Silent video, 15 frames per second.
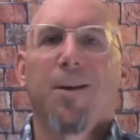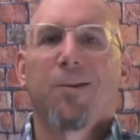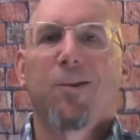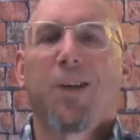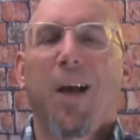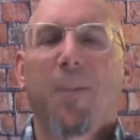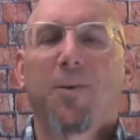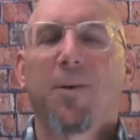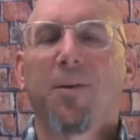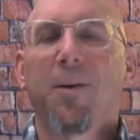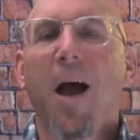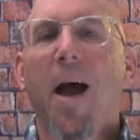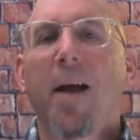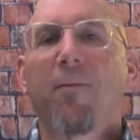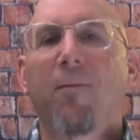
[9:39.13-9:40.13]
chapter
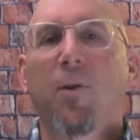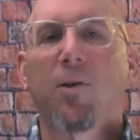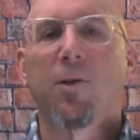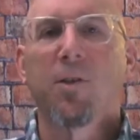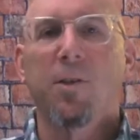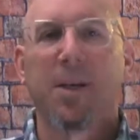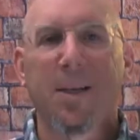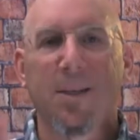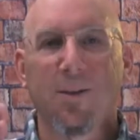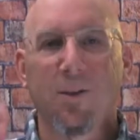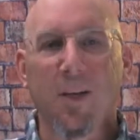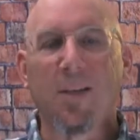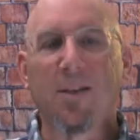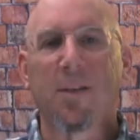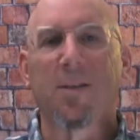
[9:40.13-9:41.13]
9, verses
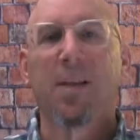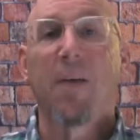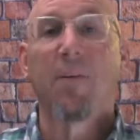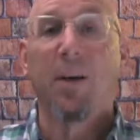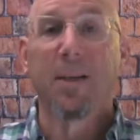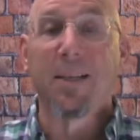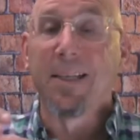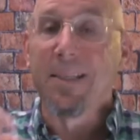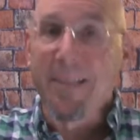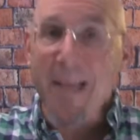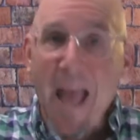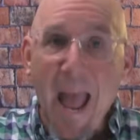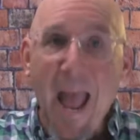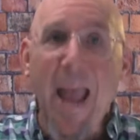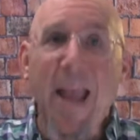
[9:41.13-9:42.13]
6 and 7. And
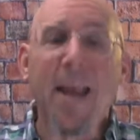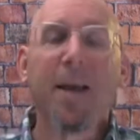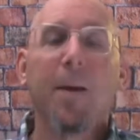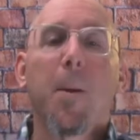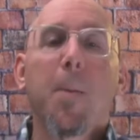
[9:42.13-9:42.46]
today,